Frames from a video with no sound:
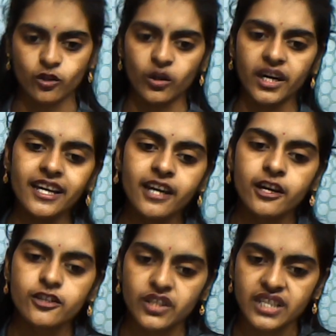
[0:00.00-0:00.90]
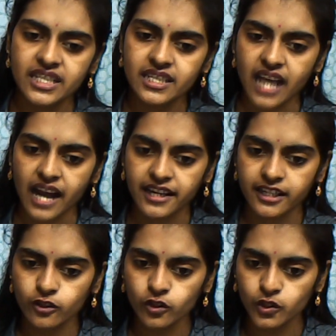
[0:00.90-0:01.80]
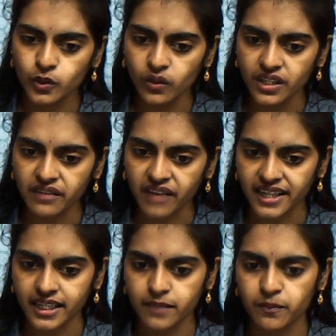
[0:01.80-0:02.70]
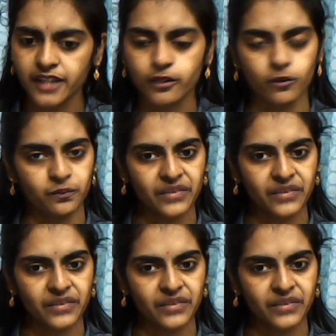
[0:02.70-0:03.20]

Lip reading: Okay, so this is under root 2 divided by 2.